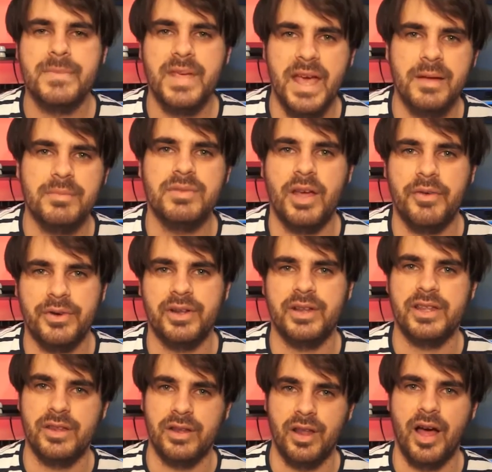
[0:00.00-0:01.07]
Yeah,
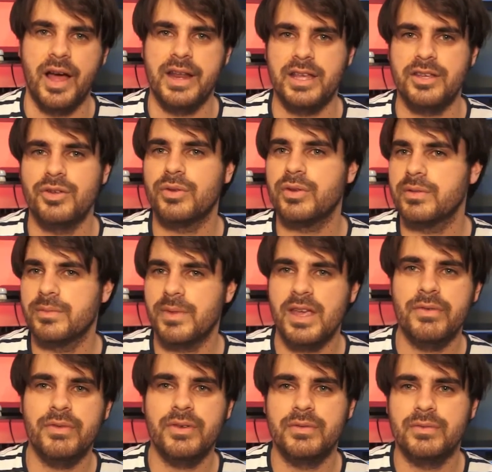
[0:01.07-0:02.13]
definitely the lighting.
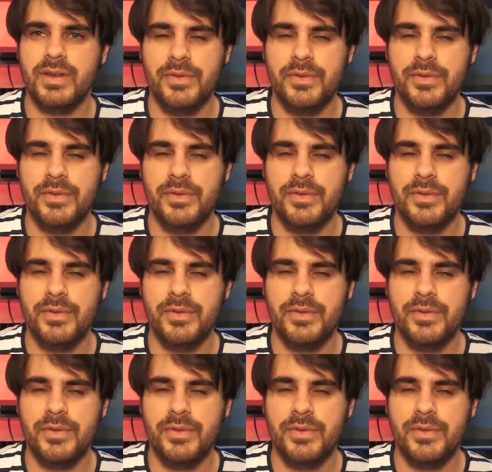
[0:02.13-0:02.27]
Even